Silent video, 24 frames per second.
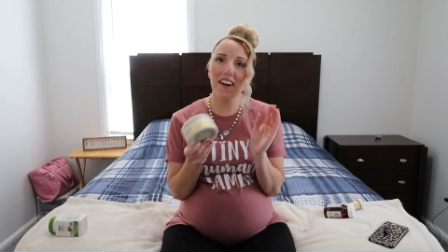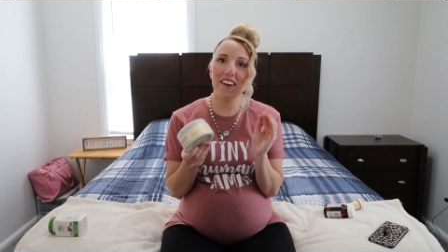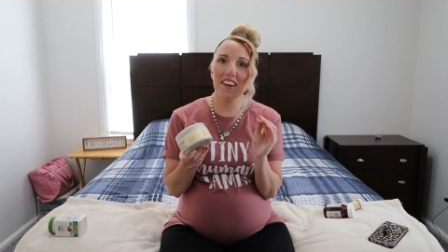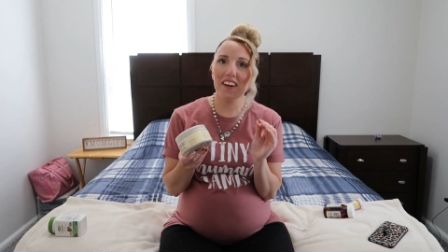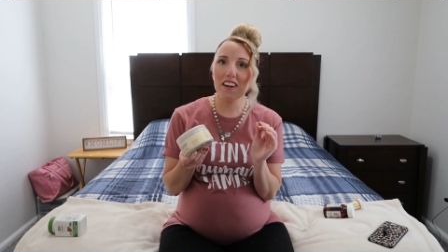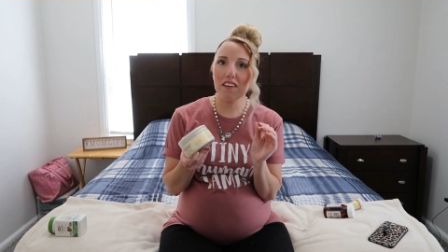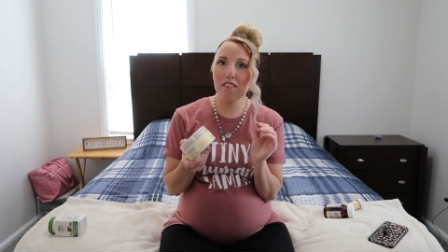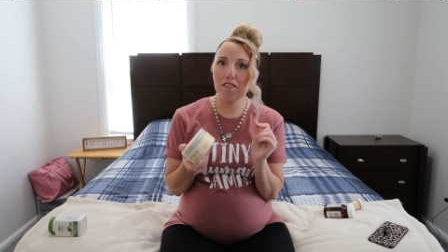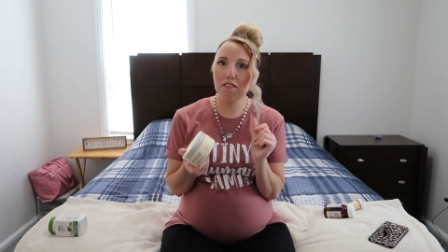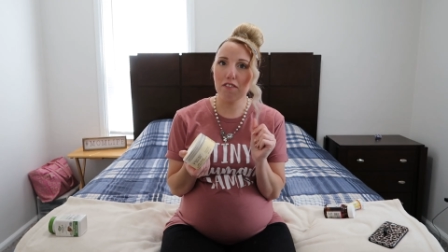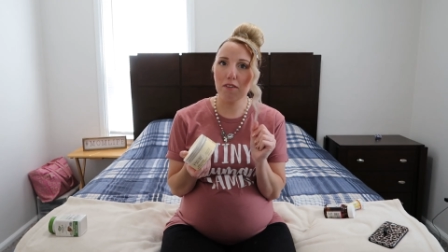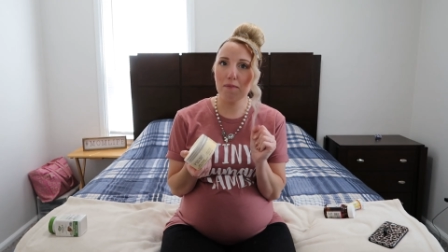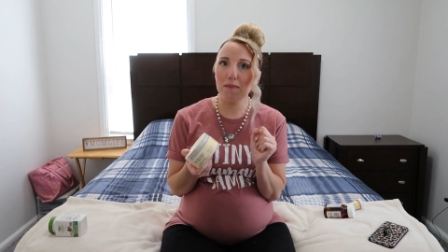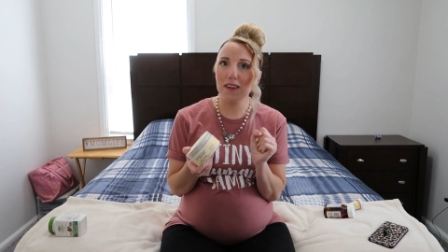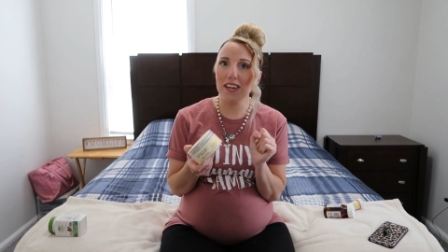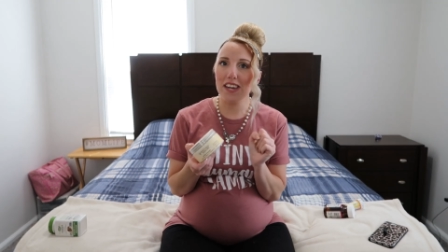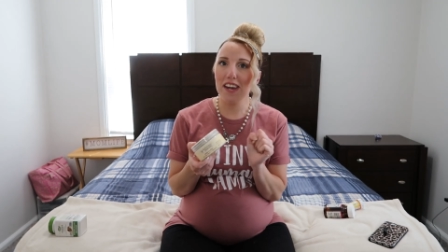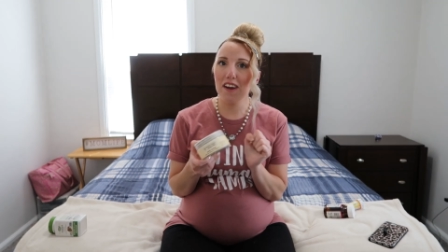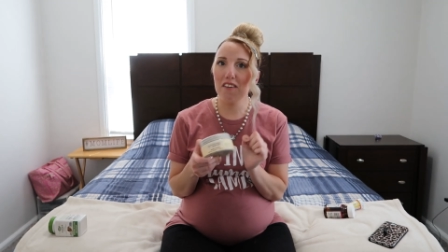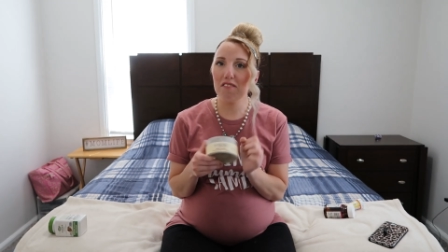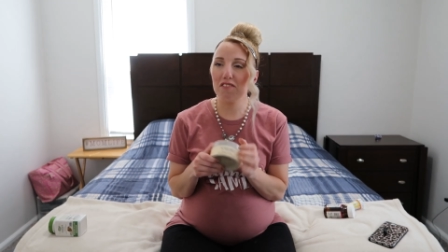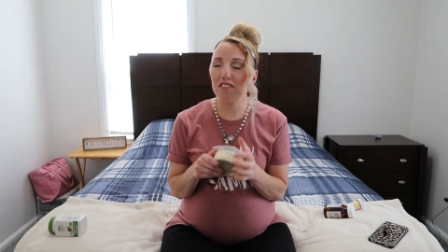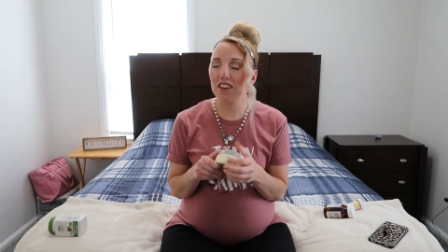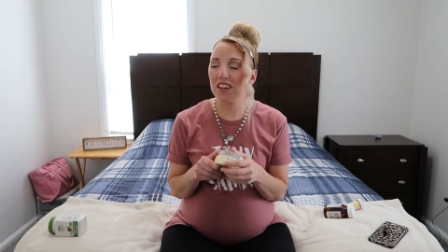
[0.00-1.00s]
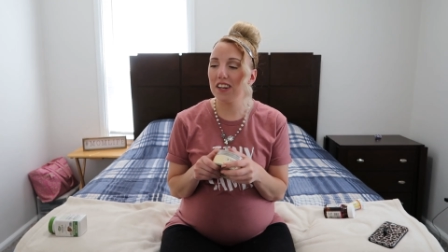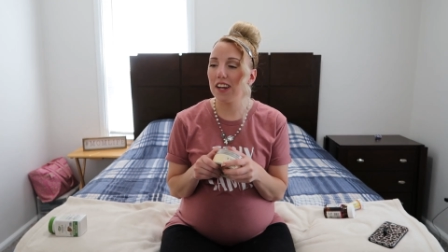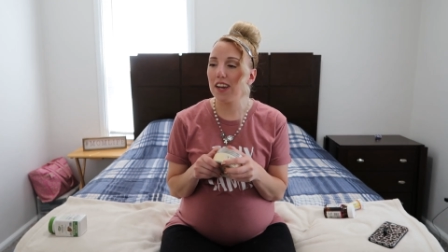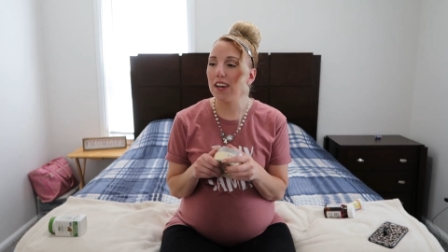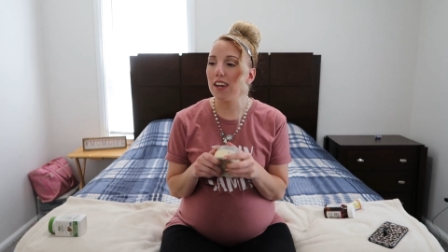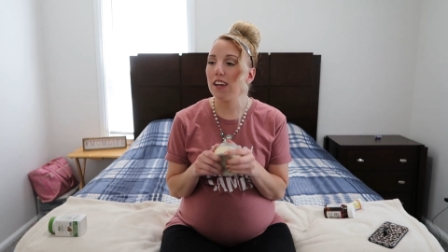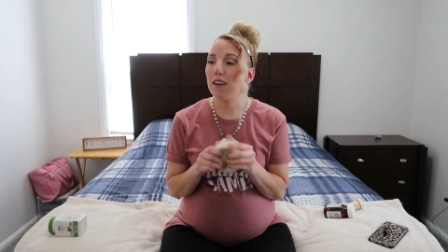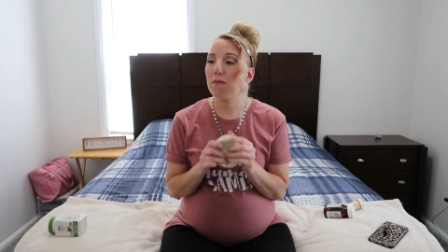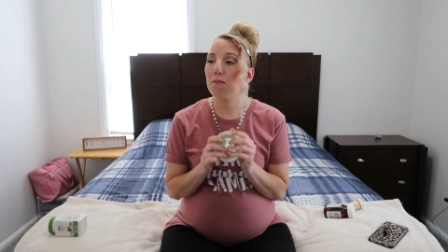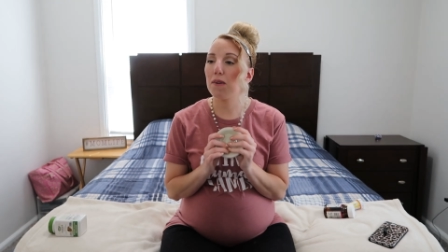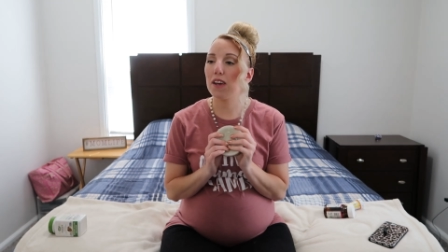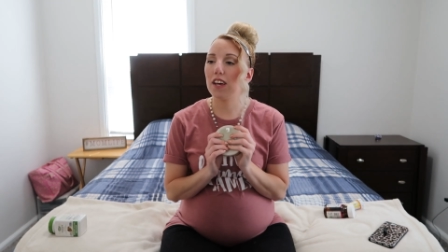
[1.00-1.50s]
night for me every
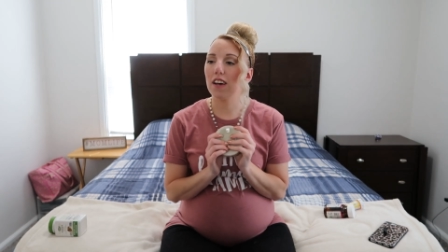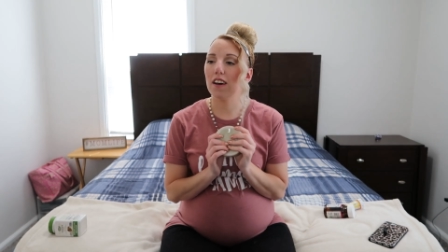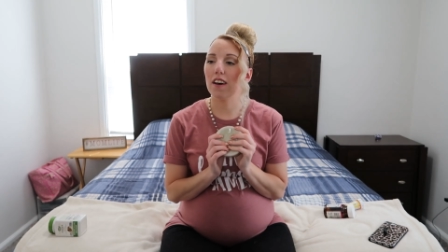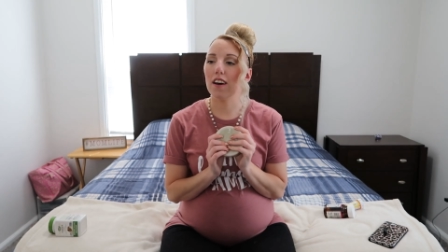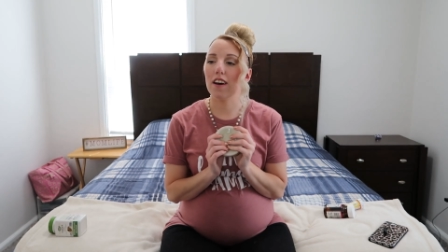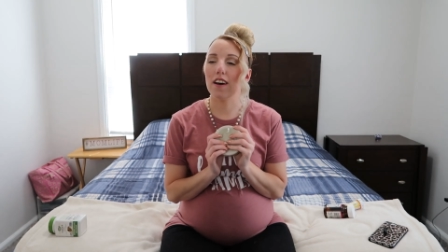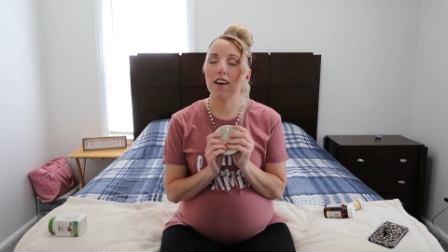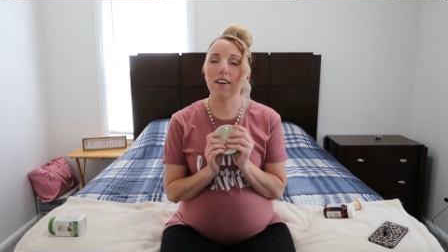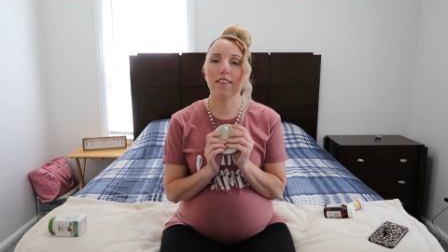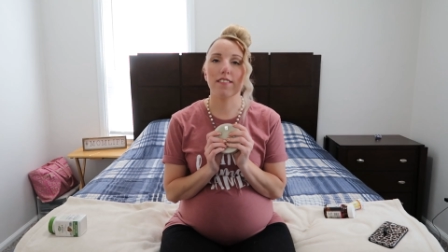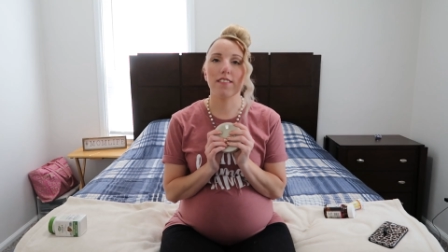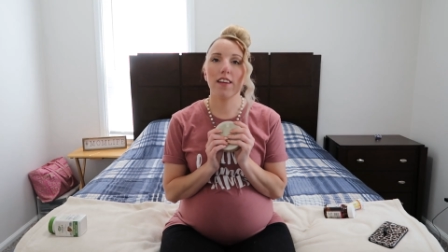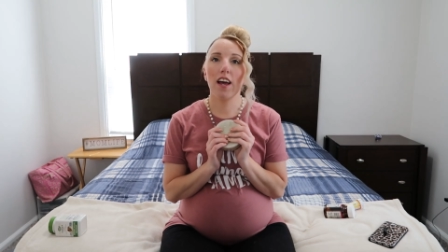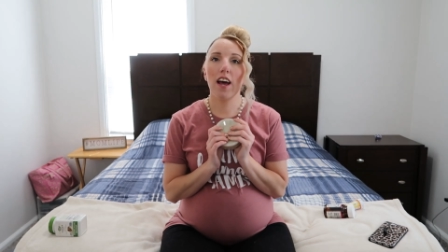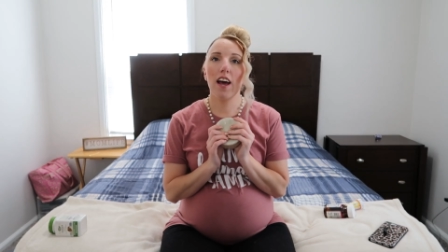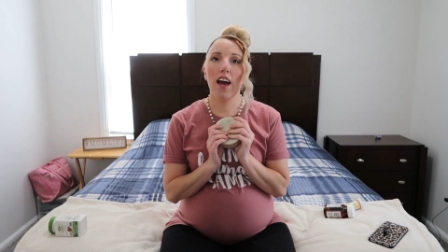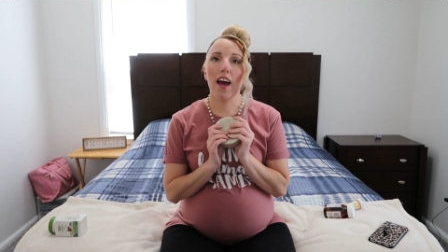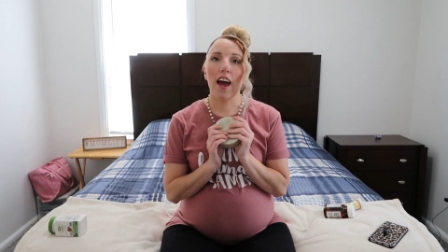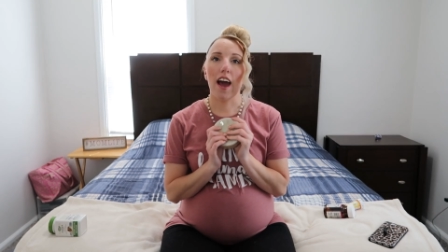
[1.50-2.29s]
night because